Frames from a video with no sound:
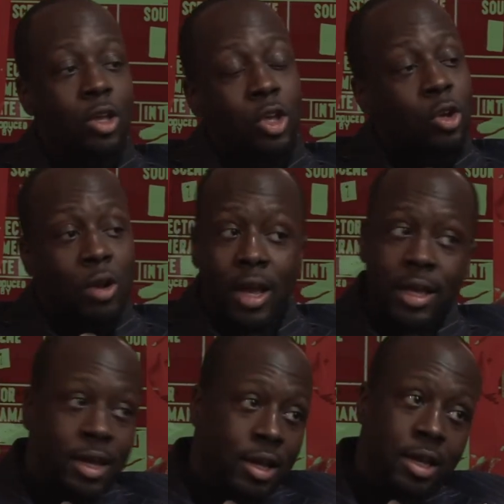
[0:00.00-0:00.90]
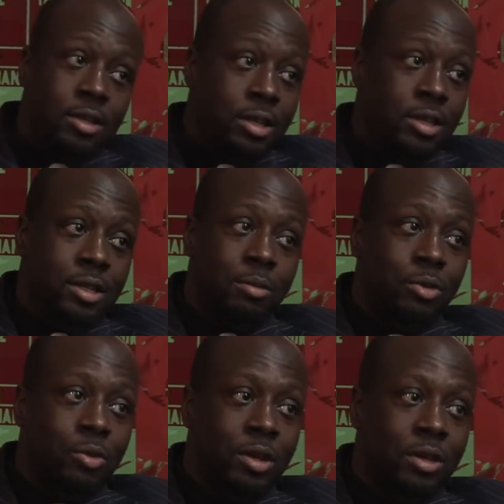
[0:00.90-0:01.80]
you're not getting into these
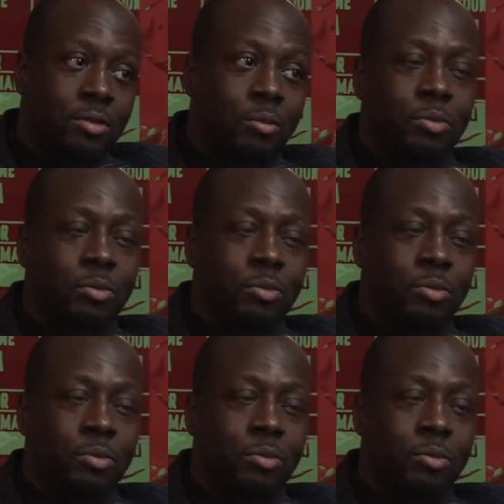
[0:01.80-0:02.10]
communities.